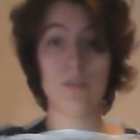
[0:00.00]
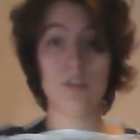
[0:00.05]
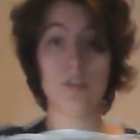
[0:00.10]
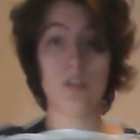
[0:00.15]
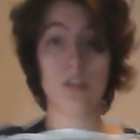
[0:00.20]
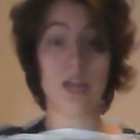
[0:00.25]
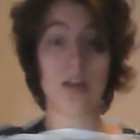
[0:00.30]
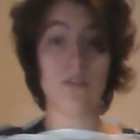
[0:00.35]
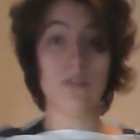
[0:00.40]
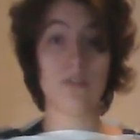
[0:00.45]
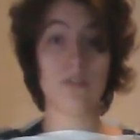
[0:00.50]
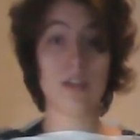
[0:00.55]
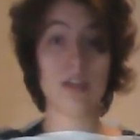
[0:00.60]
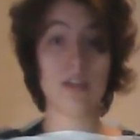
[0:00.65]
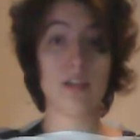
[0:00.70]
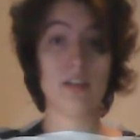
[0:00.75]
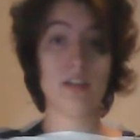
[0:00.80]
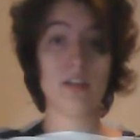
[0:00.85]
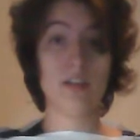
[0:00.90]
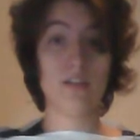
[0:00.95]
Now,
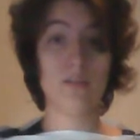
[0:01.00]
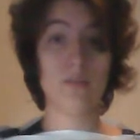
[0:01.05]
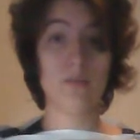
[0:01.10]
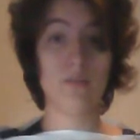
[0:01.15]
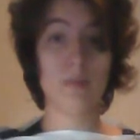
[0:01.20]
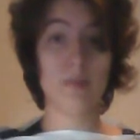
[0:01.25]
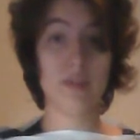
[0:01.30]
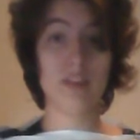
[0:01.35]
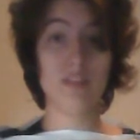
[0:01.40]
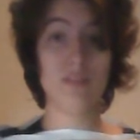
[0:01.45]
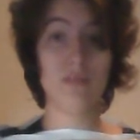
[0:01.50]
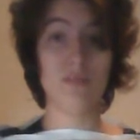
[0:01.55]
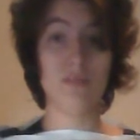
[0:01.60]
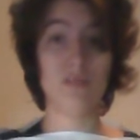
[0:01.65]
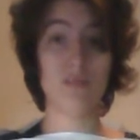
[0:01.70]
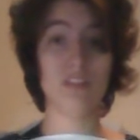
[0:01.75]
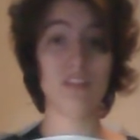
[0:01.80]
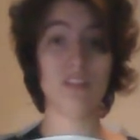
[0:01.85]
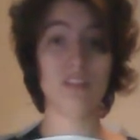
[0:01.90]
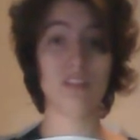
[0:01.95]
Greek women
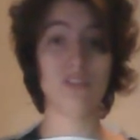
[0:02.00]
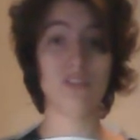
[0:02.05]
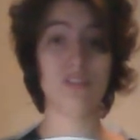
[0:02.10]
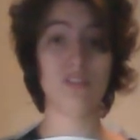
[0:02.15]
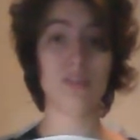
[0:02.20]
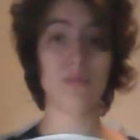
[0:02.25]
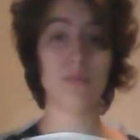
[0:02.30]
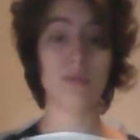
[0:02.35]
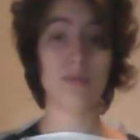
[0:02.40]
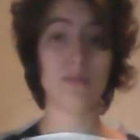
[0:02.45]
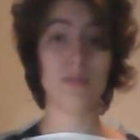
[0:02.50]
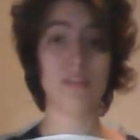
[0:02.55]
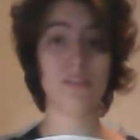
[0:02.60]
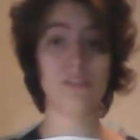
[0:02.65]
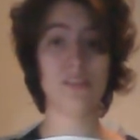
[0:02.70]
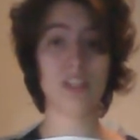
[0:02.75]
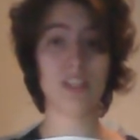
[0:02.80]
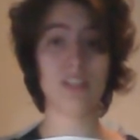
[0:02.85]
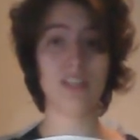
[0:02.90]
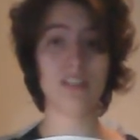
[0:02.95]
wouldn't usually wear blue
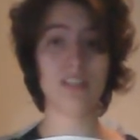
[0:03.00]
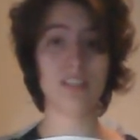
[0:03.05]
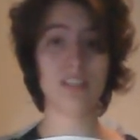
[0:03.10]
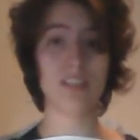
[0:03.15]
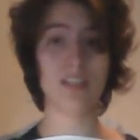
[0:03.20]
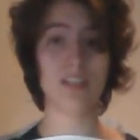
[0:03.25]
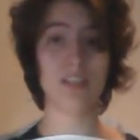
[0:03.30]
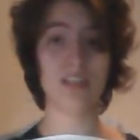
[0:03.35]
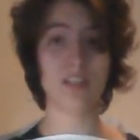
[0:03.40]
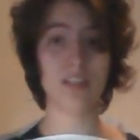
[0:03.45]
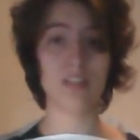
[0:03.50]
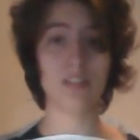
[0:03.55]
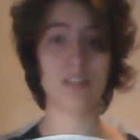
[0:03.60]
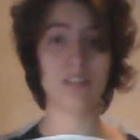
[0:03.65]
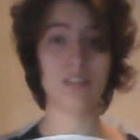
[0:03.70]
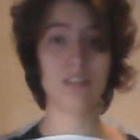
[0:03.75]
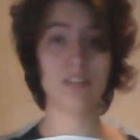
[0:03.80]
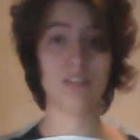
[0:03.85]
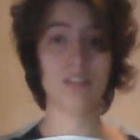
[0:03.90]
jeans and a